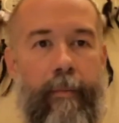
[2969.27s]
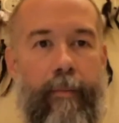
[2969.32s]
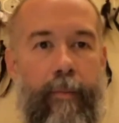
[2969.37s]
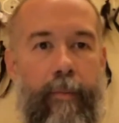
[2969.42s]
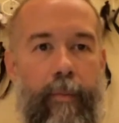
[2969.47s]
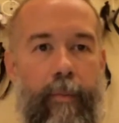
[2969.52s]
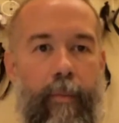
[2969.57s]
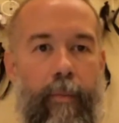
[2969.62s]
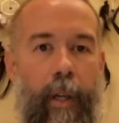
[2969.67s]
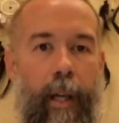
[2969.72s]

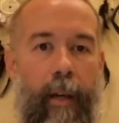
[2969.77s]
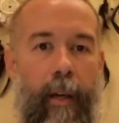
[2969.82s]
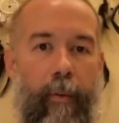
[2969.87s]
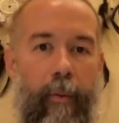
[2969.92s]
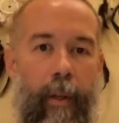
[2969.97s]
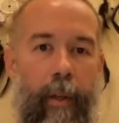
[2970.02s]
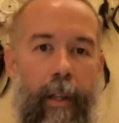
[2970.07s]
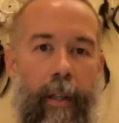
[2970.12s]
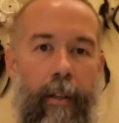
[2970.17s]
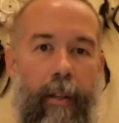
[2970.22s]

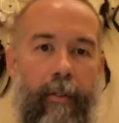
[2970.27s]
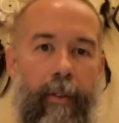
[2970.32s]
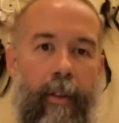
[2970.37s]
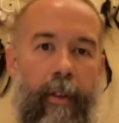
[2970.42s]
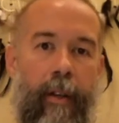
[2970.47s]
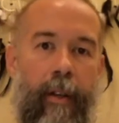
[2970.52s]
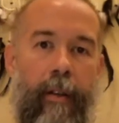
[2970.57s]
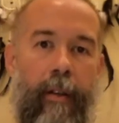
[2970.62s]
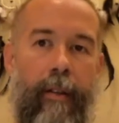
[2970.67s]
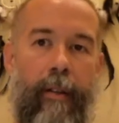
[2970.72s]
We live
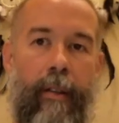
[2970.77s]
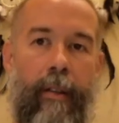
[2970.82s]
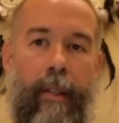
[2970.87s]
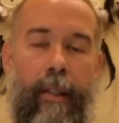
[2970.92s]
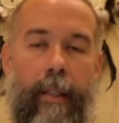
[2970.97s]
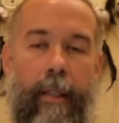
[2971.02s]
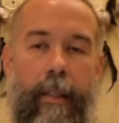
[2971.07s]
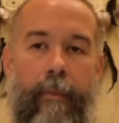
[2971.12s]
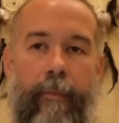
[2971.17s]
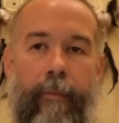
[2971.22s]

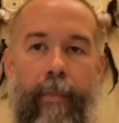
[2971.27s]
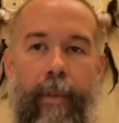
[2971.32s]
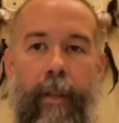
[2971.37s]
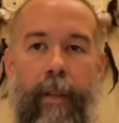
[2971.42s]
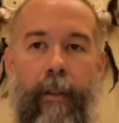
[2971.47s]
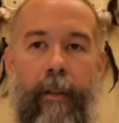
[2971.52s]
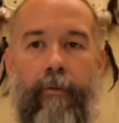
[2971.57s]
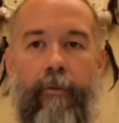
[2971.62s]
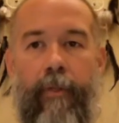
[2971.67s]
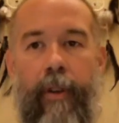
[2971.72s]
in
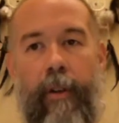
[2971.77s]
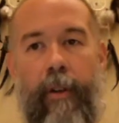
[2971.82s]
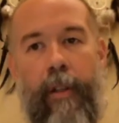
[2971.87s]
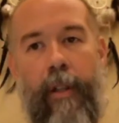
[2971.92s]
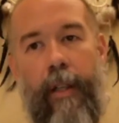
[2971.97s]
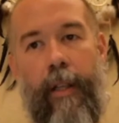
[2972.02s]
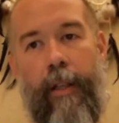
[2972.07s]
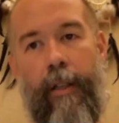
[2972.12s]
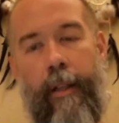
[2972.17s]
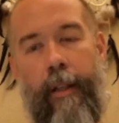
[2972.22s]
a
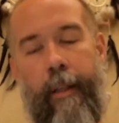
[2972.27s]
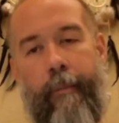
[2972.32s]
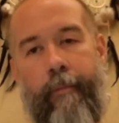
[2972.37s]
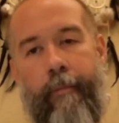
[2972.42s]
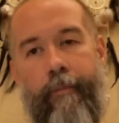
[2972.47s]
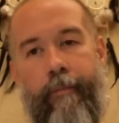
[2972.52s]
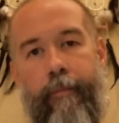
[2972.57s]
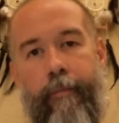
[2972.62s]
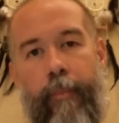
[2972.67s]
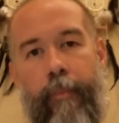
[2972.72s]
fairly
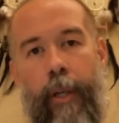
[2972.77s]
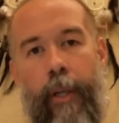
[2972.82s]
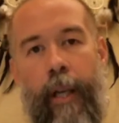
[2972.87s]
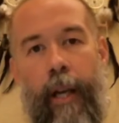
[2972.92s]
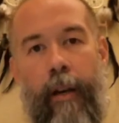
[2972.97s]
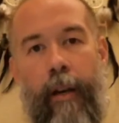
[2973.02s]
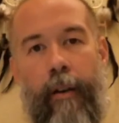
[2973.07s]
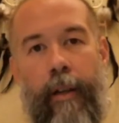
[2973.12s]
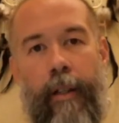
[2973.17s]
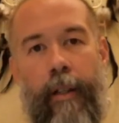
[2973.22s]

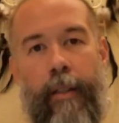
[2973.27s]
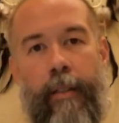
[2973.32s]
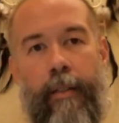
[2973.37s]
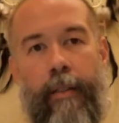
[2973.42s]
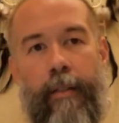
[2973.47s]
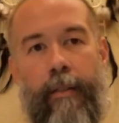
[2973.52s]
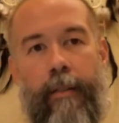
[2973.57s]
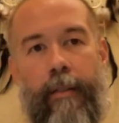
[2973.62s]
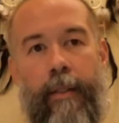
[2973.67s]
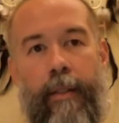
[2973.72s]

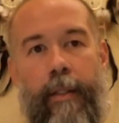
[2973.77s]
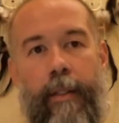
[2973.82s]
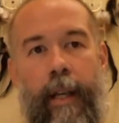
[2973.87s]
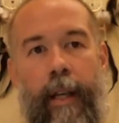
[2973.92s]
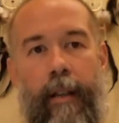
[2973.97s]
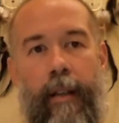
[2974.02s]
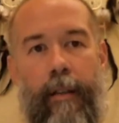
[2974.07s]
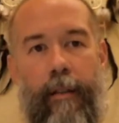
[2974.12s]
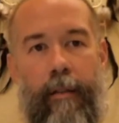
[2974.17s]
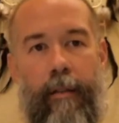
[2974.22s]
precarious
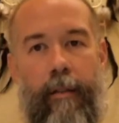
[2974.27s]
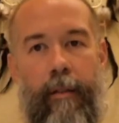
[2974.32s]
state